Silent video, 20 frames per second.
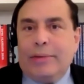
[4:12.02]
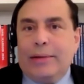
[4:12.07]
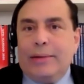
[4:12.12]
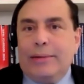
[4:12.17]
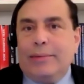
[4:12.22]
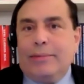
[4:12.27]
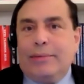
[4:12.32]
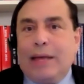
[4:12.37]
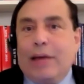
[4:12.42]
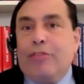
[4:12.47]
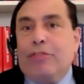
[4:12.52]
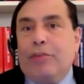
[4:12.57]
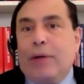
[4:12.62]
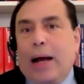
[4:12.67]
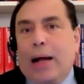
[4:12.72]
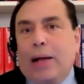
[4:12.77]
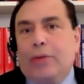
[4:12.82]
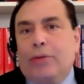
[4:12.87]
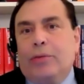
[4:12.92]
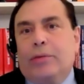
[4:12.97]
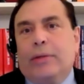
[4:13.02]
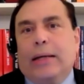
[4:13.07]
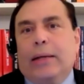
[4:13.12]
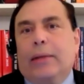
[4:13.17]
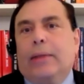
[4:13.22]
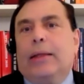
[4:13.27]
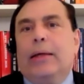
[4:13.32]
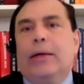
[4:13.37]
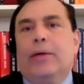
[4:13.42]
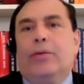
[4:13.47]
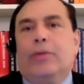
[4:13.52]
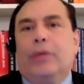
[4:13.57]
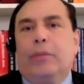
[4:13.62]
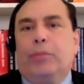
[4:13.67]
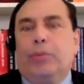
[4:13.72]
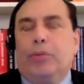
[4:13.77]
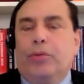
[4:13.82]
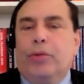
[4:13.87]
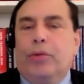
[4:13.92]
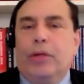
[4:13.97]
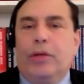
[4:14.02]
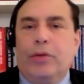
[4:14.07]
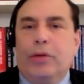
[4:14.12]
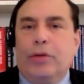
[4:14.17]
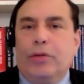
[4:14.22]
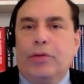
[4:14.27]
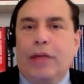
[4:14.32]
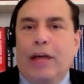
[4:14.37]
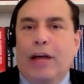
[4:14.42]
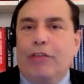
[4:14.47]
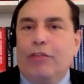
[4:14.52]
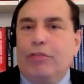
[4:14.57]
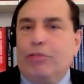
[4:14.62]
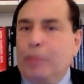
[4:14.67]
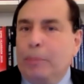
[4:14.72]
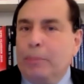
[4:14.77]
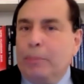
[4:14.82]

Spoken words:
since safeguards techniques and procedures have